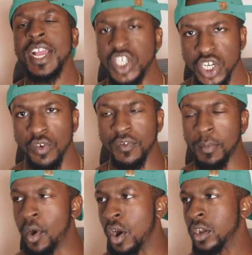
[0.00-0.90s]
and chin over the
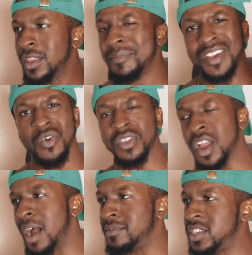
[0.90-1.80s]
bar? Let me know in the
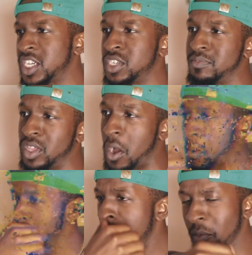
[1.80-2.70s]
comment section below,
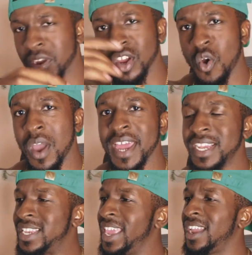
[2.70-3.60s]
and we're gonna go ahead
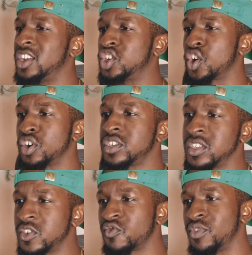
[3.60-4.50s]
and take a turn to
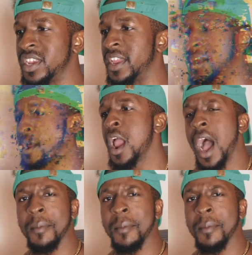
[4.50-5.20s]
the screen here.